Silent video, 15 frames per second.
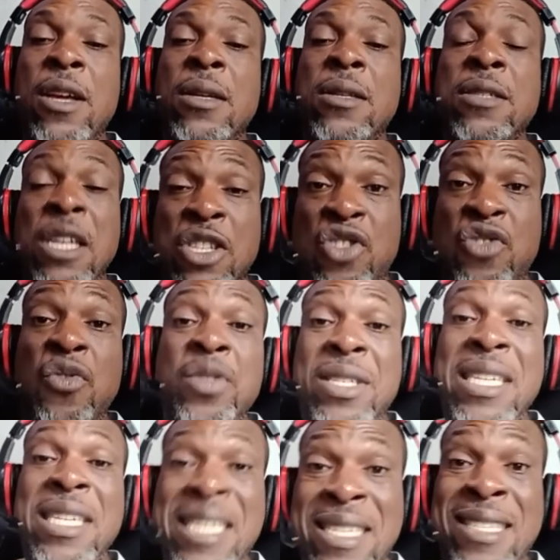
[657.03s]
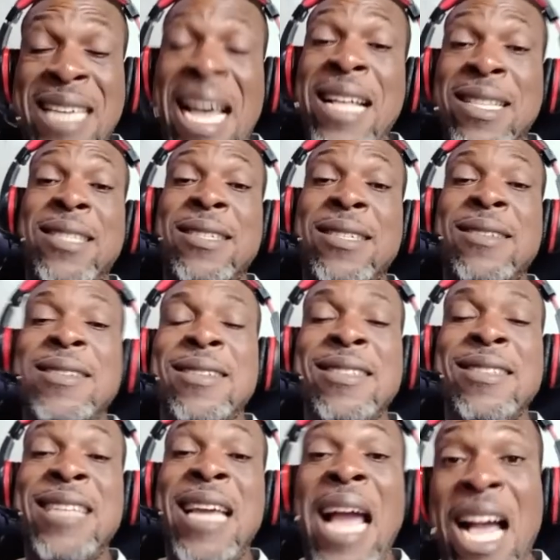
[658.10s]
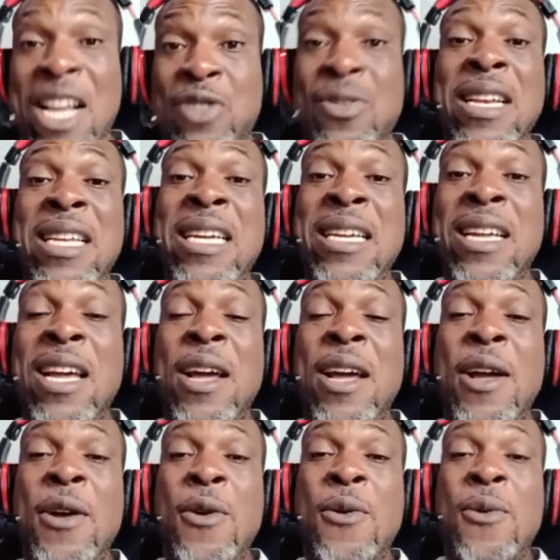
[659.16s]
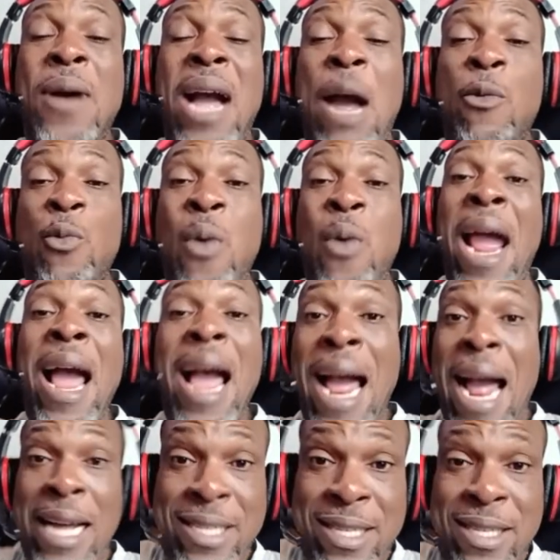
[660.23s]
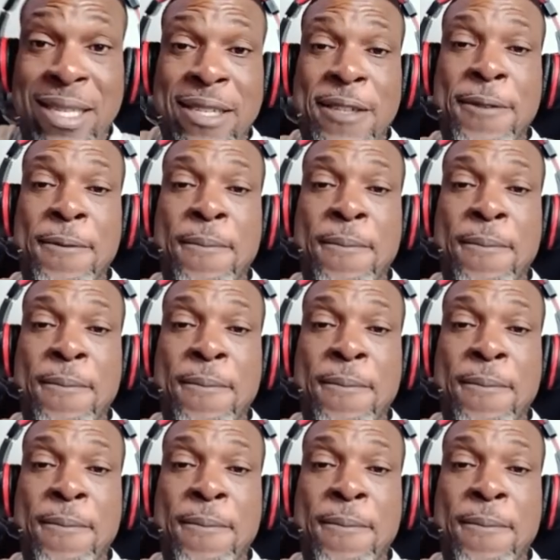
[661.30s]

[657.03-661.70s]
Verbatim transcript: the truth is that they actually were acts.